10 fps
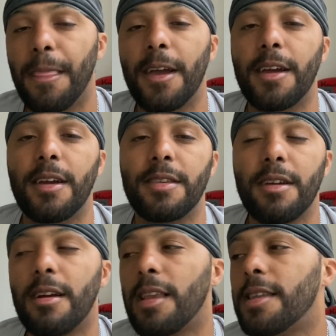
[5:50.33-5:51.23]
And
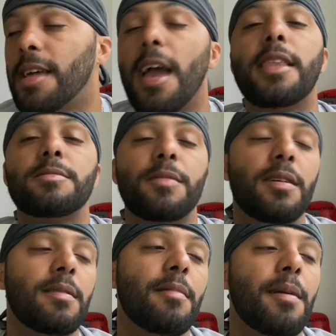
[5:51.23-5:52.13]
Derek like, damn, this
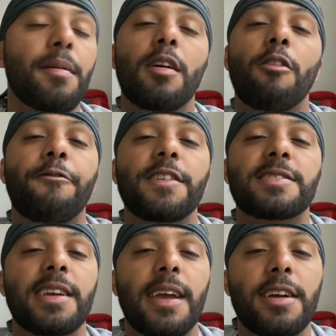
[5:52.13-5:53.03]
man, he made me go
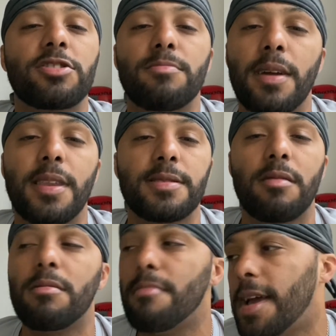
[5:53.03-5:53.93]
15 extra minutes
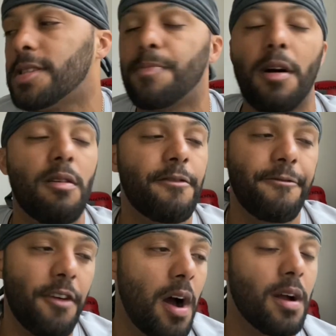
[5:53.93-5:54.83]
on the mitts, bro.
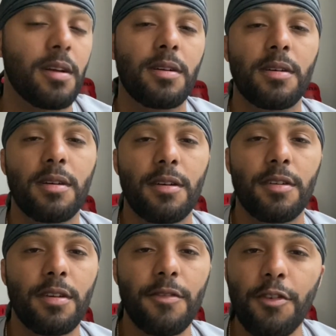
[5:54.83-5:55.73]
Fuck.
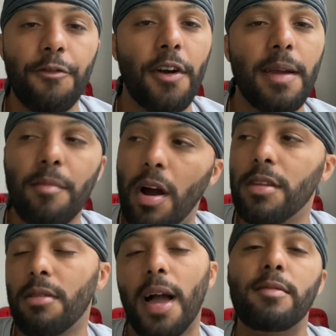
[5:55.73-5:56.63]
If you Frank
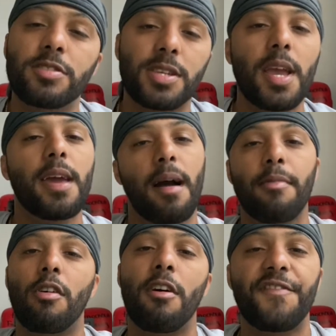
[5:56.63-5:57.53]
Martin, you like, well shit,
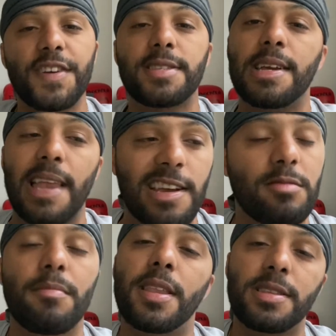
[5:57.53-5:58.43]
I'm going 15
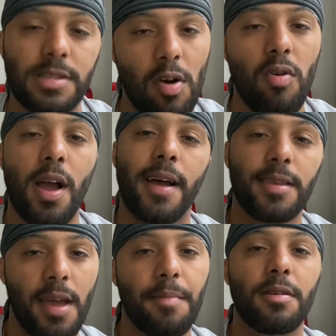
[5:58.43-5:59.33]
extra minutes too,
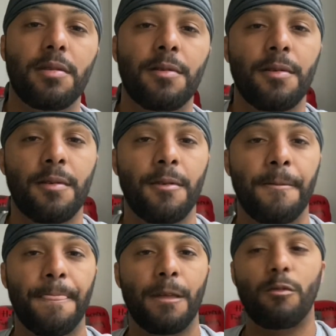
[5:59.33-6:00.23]
goddammit.
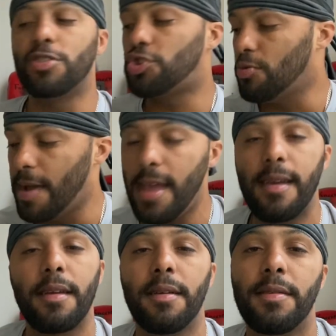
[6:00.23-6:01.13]
What you
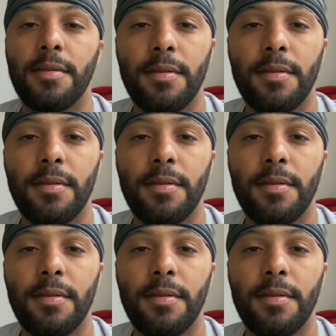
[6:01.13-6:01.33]
mean?